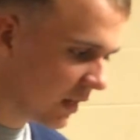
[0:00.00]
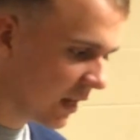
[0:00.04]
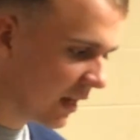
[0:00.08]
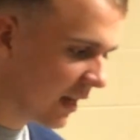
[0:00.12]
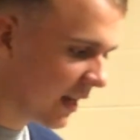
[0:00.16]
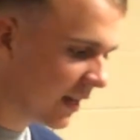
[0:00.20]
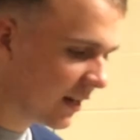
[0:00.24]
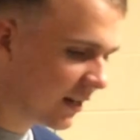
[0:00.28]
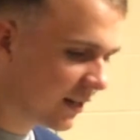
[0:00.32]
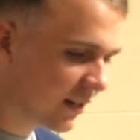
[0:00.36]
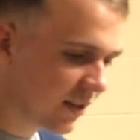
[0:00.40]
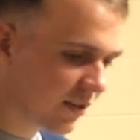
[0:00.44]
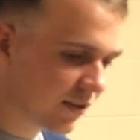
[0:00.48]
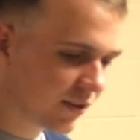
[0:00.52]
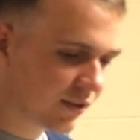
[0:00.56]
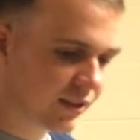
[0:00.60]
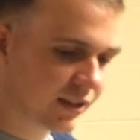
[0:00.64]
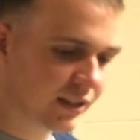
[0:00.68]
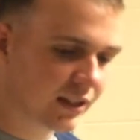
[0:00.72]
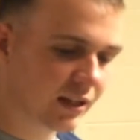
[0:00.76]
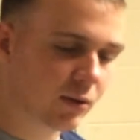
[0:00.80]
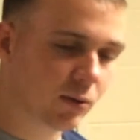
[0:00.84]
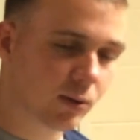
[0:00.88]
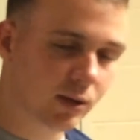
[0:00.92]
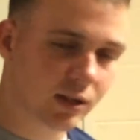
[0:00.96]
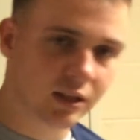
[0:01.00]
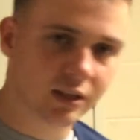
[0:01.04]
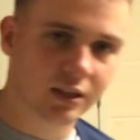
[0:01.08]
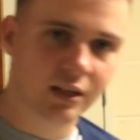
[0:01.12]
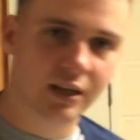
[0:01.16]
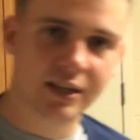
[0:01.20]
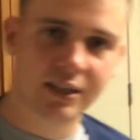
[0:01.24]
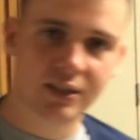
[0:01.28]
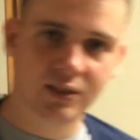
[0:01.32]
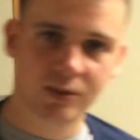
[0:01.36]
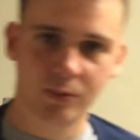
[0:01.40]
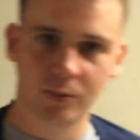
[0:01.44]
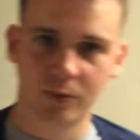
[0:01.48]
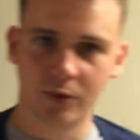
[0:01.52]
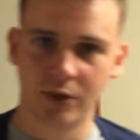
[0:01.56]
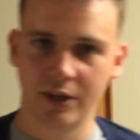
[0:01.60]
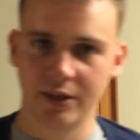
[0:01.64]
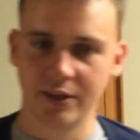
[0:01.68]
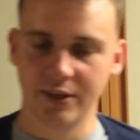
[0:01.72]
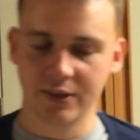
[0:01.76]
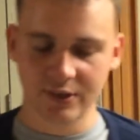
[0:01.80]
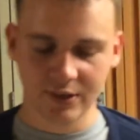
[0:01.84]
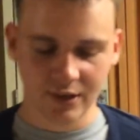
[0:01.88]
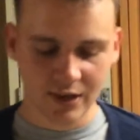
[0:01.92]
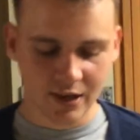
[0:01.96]
And another thing I really liked
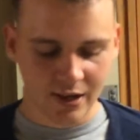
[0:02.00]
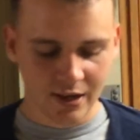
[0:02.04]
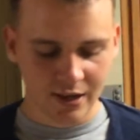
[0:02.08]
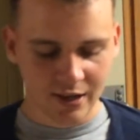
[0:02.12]
was